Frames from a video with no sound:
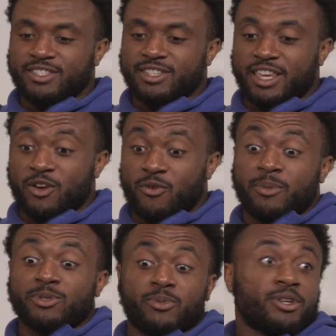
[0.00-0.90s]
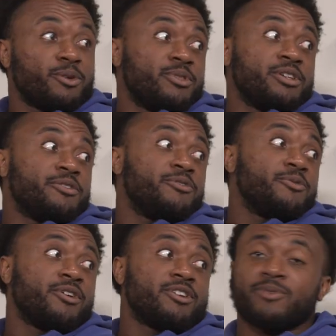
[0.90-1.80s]
to get wrapped up in completely
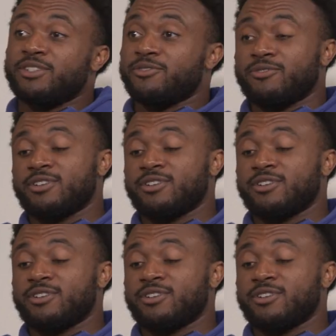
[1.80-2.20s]
football, especially mm-hmm.